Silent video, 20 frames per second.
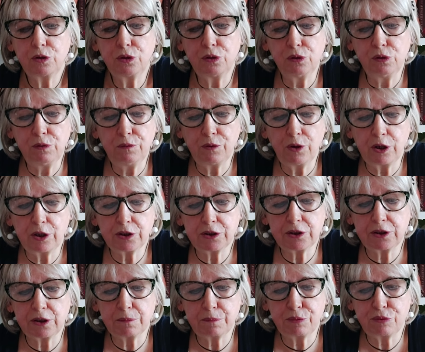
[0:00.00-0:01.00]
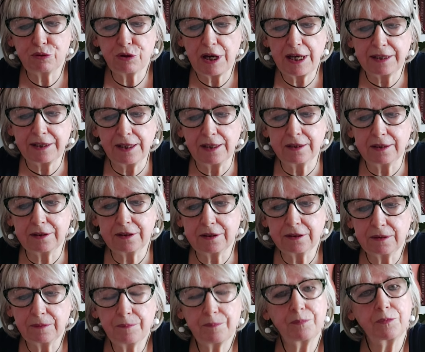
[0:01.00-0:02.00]
who was the
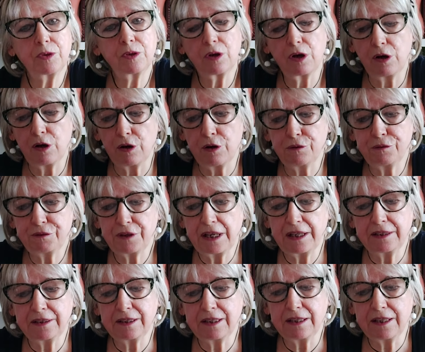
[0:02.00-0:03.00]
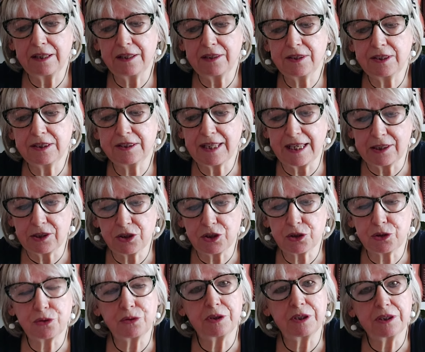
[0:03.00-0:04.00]
product of an
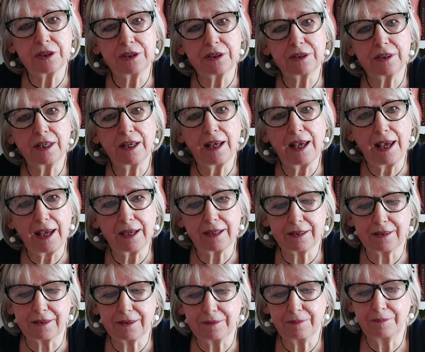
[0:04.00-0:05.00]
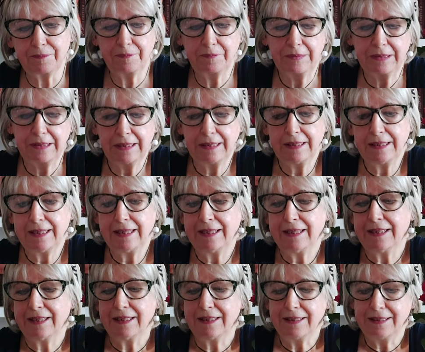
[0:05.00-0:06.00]
incestuous act.
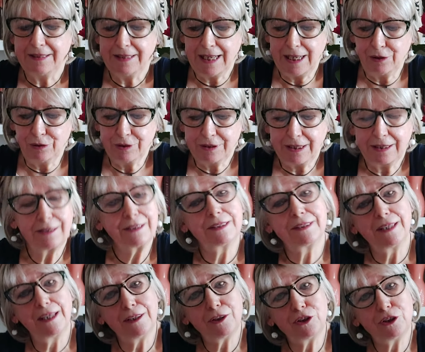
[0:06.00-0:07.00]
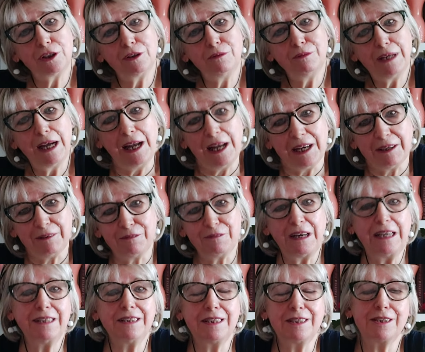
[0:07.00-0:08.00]
Now that such a
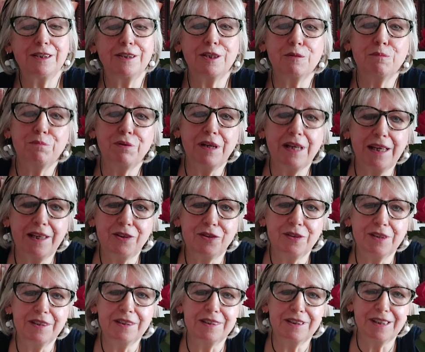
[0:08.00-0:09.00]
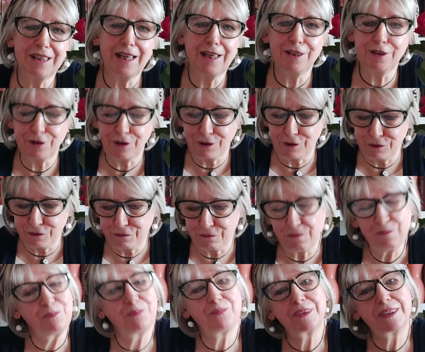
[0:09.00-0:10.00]
one is the patron saint of
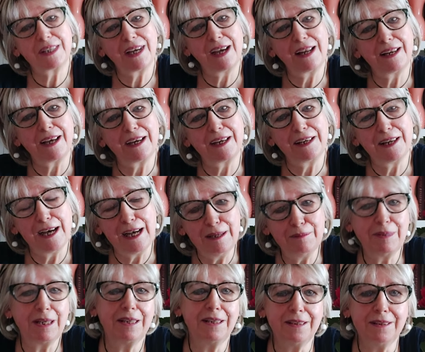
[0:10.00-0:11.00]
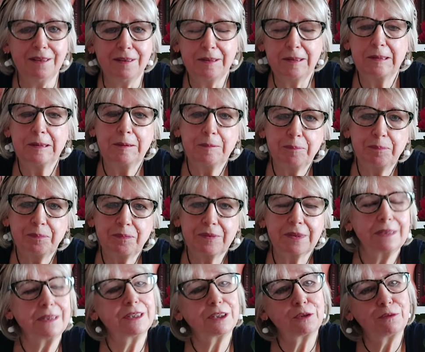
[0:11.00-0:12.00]
Dalai Lama
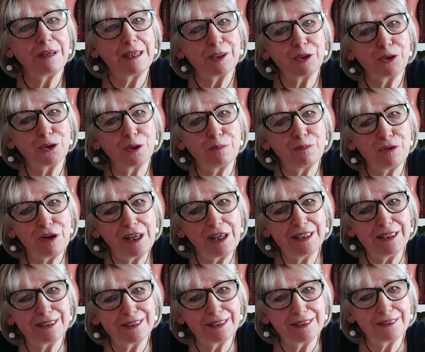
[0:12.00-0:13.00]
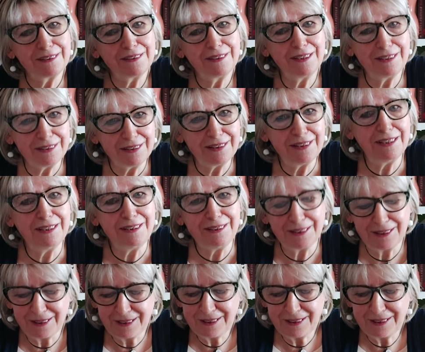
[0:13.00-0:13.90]
is quite surprising, isn't it?